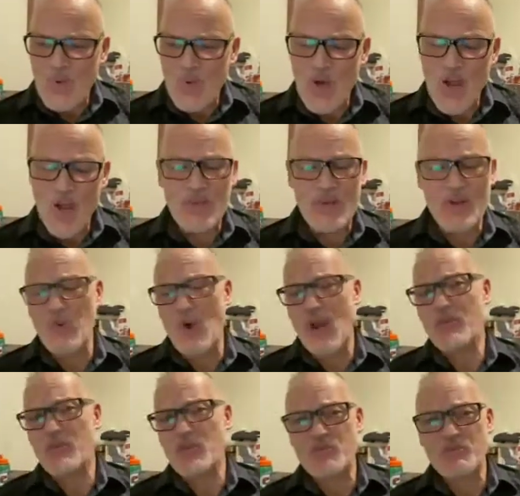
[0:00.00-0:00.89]
I mean,
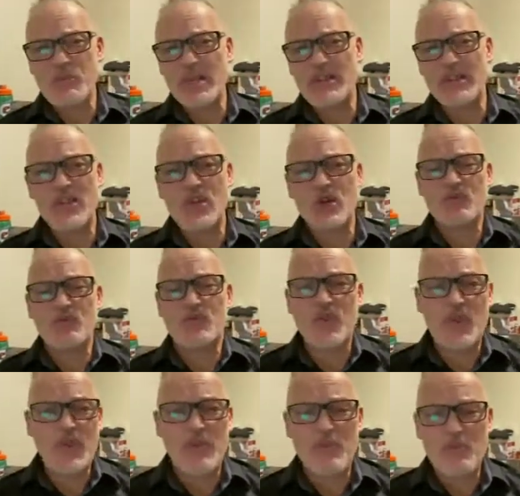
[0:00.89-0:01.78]
why was Bethlehem
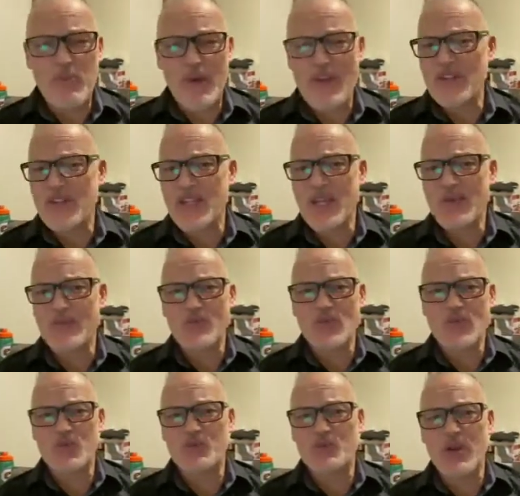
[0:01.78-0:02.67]
so, Bethlehem
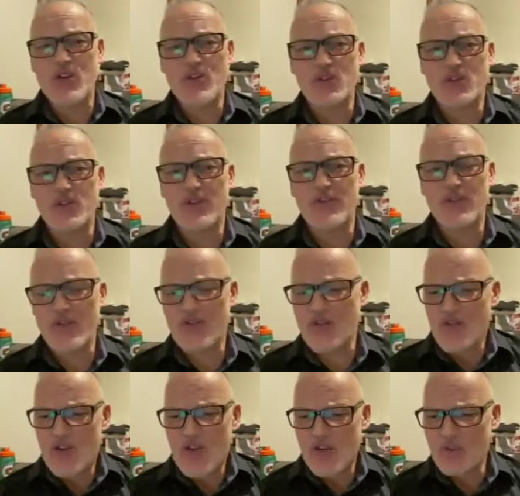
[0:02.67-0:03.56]
so special? Have you
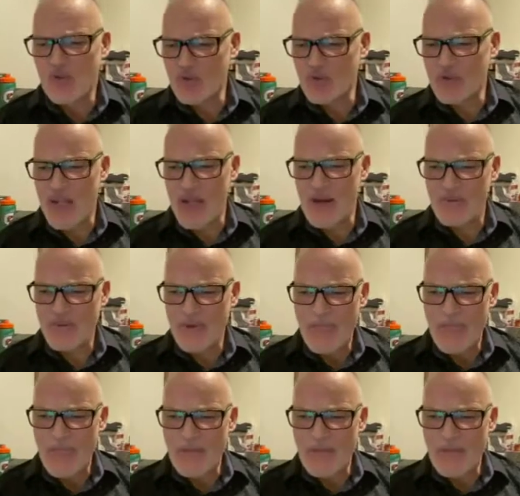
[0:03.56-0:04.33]
ever thought about that?